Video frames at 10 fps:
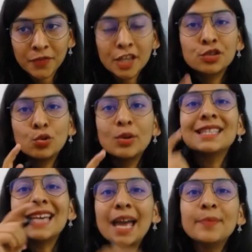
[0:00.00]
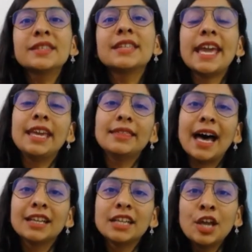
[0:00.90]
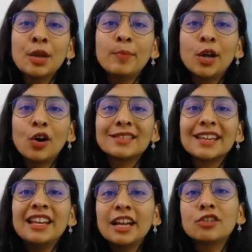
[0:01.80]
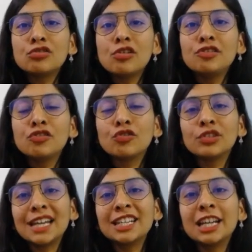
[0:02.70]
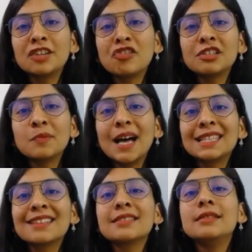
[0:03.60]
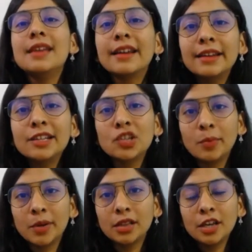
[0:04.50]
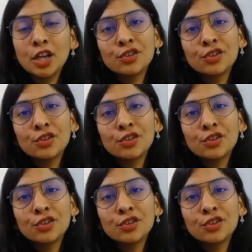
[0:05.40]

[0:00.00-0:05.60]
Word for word: Students, I am saying that because electron, you know that electron's mass is negligible.